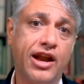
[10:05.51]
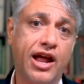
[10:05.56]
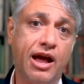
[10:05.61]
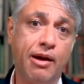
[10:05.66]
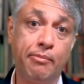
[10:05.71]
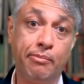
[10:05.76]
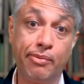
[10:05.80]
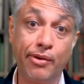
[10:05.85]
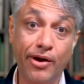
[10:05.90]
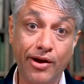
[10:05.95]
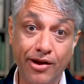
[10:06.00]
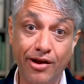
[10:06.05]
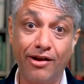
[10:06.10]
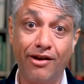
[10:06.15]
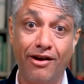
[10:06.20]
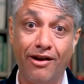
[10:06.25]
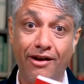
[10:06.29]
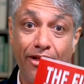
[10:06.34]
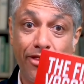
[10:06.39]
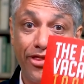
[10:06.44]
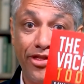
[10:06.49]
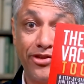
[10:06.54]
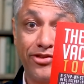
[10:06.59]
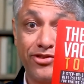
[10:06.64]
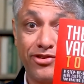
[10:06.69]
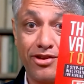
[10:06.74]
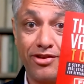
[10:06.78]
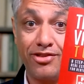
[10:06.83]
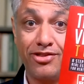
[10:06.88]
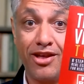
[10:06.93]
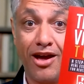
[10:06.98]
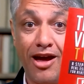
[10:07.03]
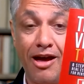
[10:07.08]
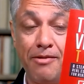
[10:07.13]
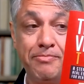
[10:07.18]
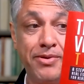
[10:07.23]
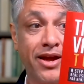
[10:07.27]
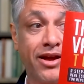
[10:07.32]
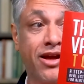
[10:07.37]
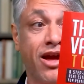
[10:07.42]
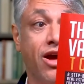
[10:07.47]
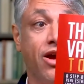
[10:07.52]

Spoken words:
a book on this topic